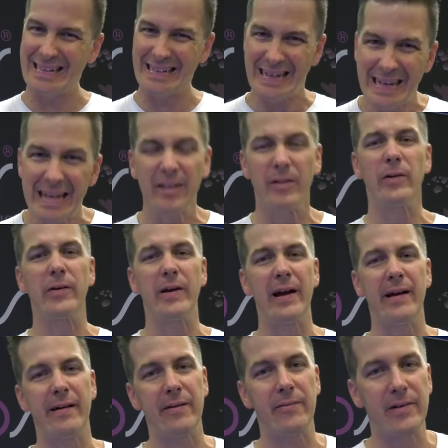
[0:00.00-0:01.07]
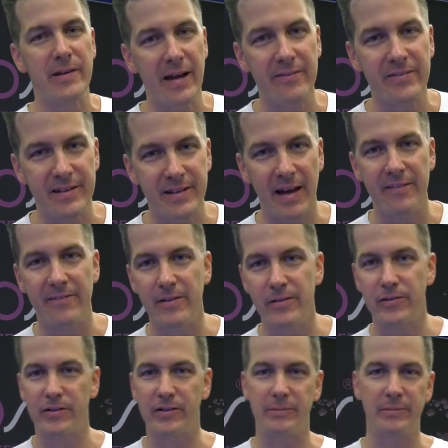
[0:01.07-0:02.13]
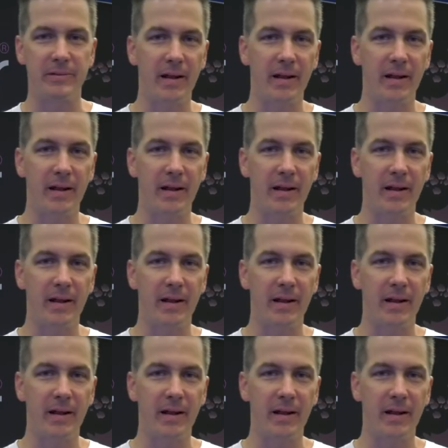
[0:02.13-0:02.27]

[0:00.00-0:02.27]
can get a little hairy when you have to dive into them.